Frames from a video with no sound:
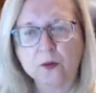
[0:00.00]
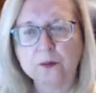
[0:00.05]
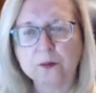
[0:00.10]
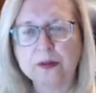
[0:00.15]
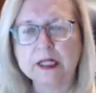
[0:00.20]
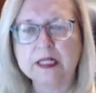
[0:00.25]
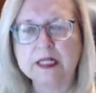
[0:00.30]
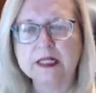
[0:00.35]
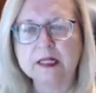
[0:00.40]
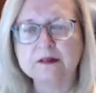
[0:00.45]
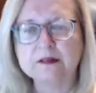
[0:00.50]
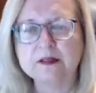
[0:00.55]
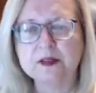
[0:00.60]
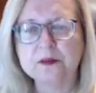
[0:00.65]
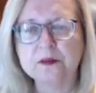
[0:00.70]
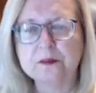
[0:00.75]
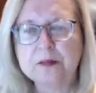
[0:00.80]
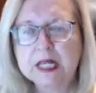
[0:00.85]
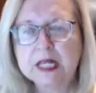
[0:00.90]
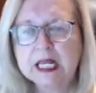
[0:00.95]
But it
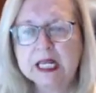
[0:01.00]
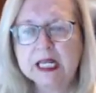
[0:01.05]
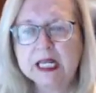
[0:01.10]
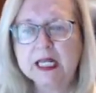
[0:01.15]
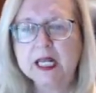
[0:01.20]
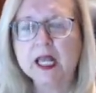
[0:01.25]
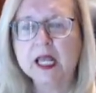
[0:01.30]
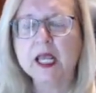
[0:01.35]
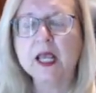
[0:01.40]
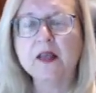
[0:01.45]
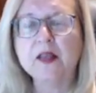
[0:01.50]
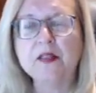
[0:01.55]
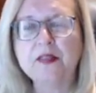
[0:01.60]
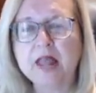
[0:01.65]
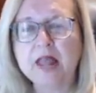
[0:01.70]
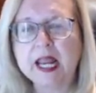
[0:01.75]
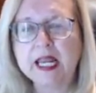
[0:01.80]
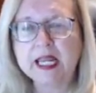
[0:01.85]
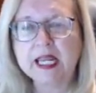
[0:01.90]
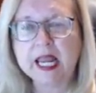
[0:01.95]
doesn't mean
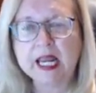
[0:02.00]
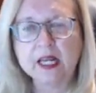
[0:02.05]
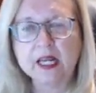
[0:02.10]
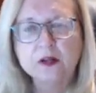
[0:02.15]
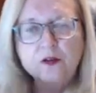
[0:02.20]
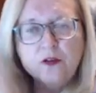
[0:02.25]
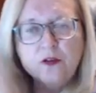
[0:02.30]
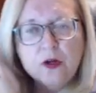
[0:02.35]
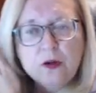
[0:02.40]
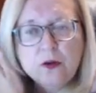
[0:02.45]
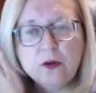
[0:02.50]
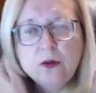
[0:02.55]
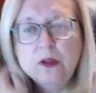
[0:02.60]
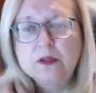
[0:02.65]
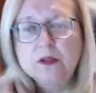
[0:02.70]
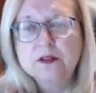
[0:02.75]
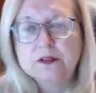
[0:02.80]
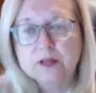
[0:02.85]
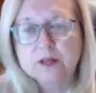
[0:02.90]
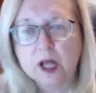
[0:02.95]
they can't do
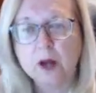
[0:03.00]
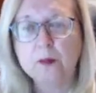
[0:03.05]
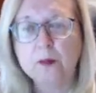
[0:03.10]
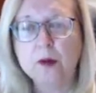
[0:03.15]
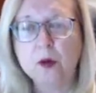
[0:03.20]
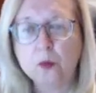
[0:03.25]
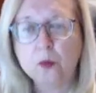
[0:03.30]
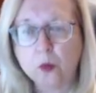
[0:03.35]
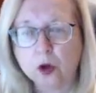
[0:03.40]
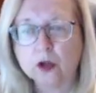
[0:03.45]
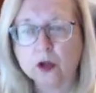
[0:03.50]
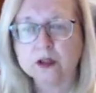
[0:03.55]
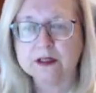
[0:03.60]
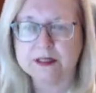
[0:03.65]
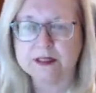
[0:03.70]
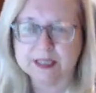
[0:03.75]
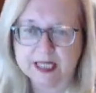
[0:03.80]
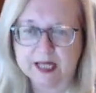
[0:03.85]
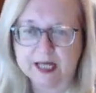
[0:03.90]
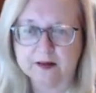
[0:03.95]
some work
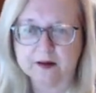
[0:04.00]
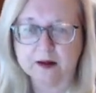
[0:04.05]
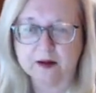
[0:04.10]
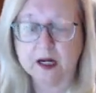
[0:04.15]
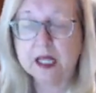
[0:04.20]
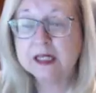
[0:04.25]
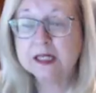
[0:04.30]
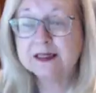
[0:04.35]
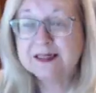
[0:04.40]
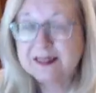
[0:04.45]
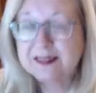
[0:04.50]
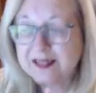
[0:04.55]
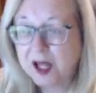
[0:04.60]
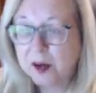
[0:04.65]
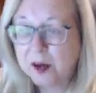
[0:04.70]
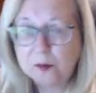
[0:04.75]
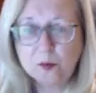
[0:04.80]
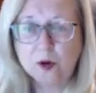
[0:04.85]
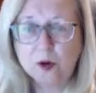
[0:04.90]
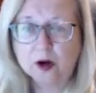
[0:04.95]
together. some
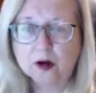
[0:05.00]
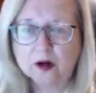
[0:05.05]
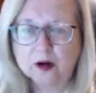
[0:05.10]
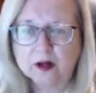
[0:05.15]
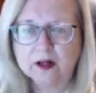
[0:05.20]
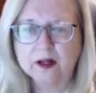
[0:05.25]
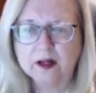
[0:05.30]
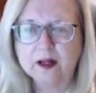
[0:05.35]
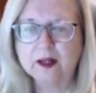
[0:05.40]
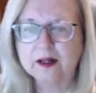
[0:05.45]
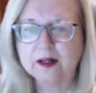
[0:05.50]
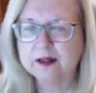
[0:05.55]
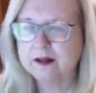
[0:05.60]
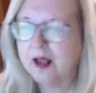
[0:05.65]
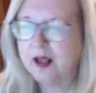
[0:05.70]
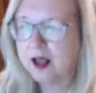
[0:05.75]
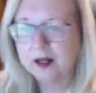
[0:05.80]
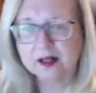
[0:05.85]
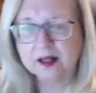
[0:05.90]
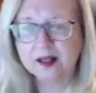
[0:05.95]
work,
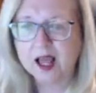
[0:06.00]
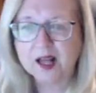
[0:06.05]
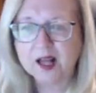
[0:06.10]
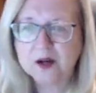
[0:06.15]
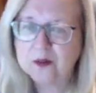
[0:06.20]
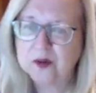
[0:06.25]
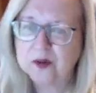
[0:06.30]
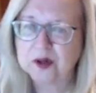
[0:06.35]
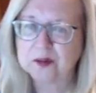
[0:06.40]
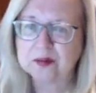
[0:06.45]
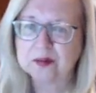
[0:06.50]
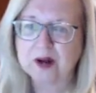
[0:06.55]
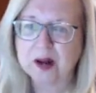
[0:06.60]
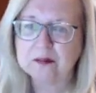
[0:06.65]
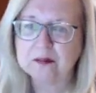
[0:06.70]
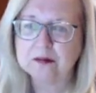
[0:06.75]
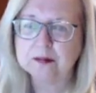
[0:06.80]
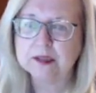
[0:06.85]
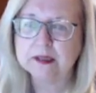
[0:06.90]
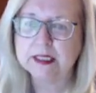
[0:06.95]
not a lot of work
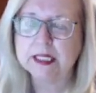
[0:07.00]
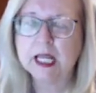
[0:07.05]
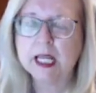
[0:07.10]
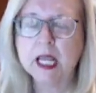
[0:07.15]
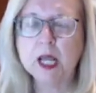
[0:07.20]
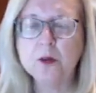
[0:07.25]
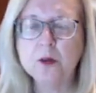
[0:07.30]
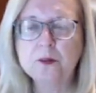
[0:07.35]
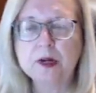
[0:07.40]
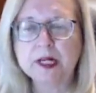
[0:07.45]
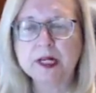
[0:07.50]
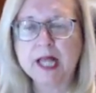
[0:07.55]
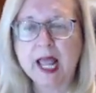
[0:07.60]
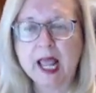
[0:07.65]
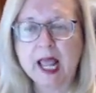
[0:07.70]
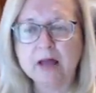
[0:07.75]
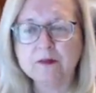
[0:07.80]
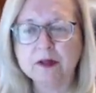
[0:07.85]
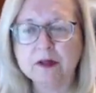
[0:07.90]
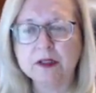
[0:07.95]
probably, but
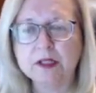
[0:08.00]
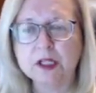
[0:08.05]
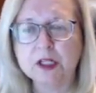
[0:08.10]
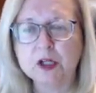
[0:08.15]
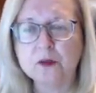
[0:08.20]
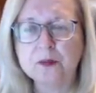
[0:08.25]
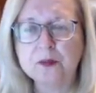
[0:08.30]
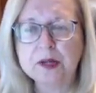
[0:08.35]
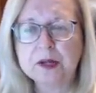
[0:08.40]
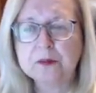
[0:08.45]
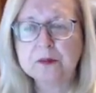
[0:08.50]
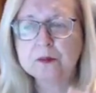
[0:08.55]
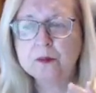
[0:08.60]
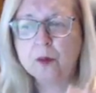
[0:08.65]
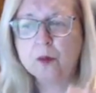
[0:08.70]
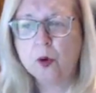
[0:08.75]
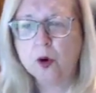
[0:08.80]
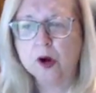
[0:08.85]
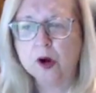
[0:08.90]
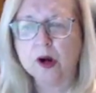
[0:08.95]
have a little bit
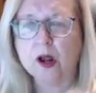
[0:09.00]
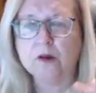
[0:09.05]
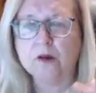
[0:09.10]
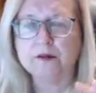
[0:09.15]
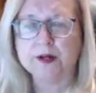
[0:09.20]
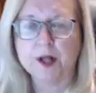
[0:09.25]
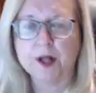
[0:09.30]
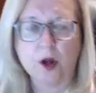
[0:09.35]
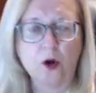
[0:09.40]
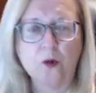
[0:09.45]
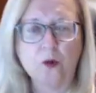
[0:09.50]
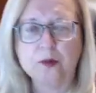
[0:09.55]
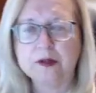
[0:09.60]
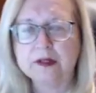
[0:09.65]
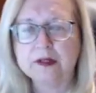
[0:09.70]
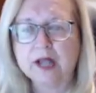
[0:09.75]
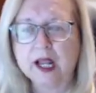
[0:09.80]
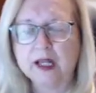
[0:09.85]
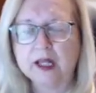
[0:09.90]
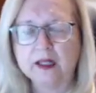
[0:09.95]
more of an open
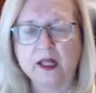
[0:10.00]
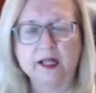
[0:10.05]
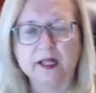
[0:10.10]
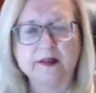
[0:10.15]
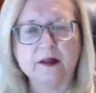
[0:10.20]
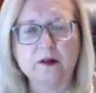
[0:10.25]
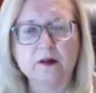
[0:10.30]
dialogue.